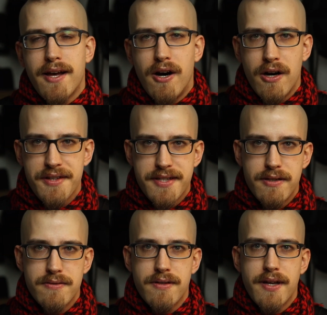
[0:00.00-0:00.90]

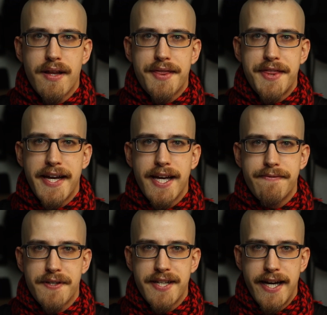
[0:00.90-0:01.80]
Also, they
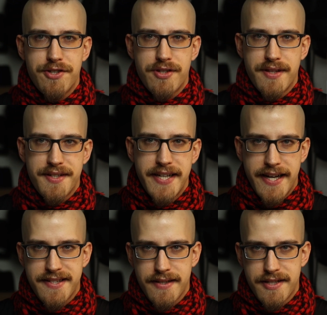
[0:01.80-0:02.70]
have attached the
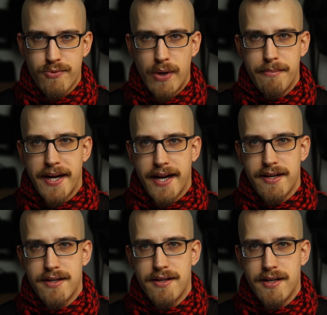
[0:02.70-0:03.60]
Tec-Sys
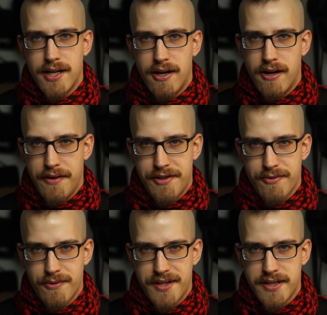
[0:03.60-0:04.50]
webbing
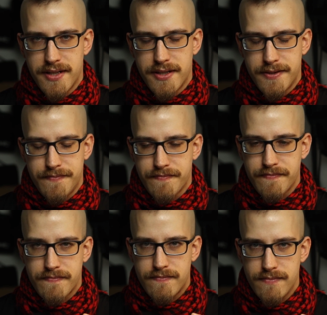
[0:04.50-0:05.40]
onto the
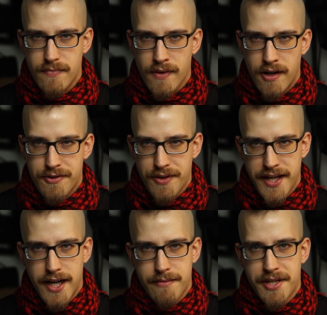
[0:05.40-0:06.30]

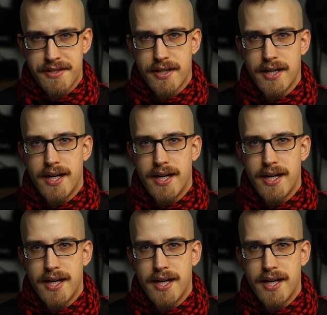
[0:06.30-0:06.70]
garment.